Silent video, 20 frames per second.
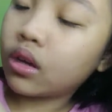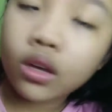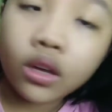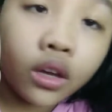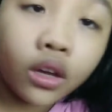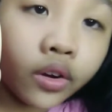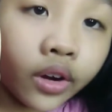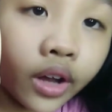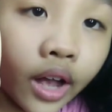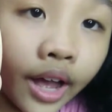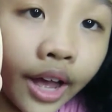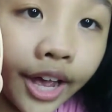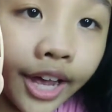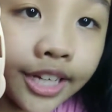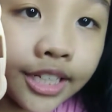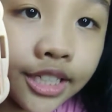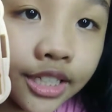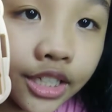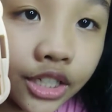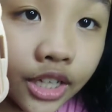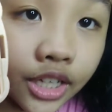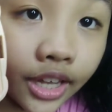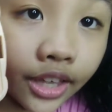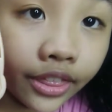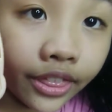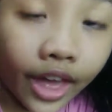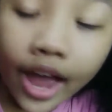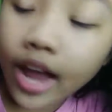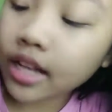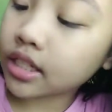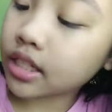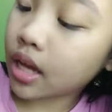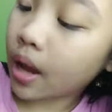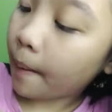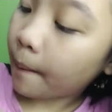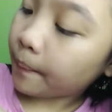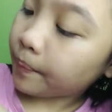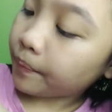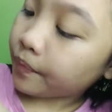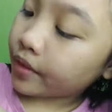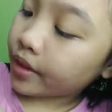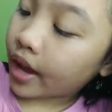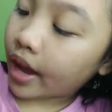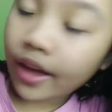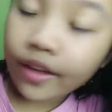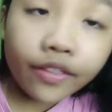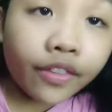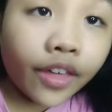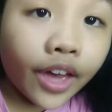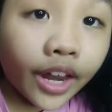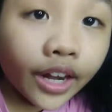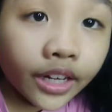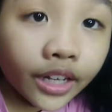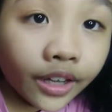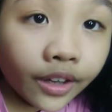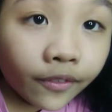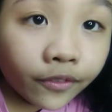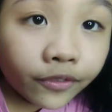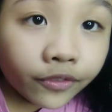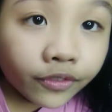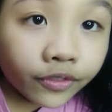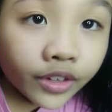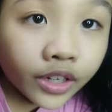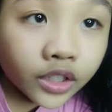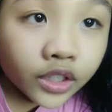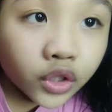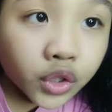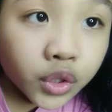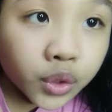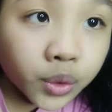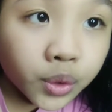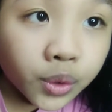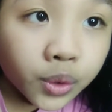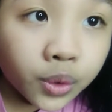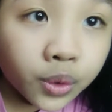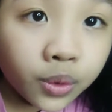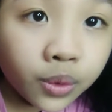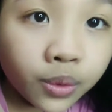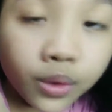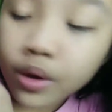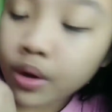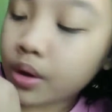Here, guys, just like that. And then if the two